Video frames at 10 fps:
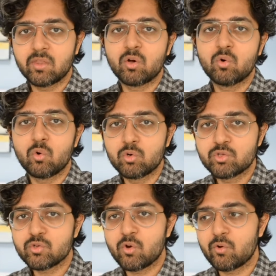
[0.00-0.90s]
the
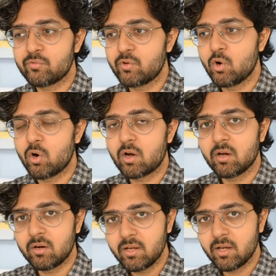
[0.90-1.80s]
course of your
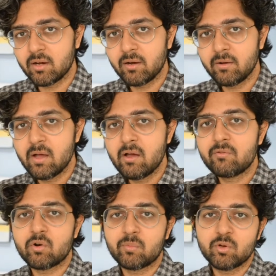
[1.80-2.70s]
career,
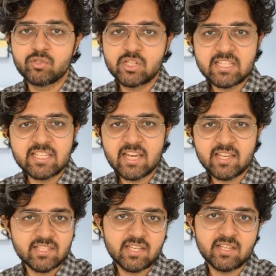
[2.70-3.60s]
from your
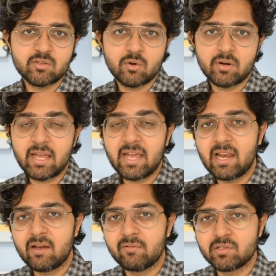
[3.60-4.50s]
GCSEs or A
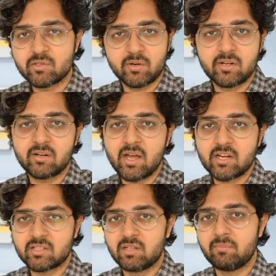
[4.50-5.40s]
levels or
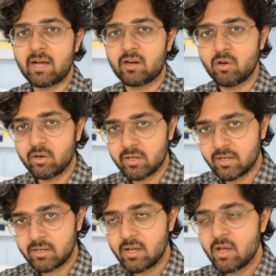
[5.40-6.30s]
international
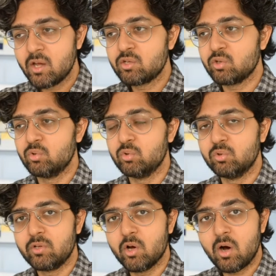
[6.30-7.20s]
baccalaureate,
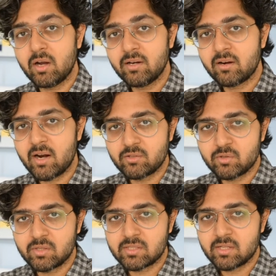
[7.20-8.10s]
to your
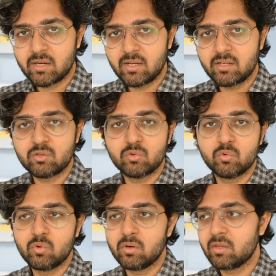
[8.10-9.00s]
undergraduate study,
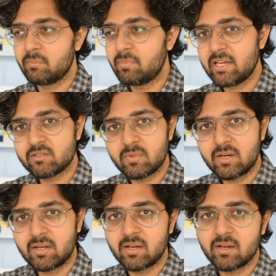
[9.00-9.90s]
to the
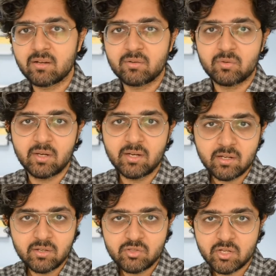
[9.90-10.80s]
placement year, to the
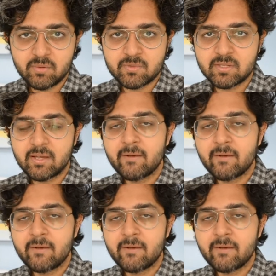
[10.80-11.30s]
internships.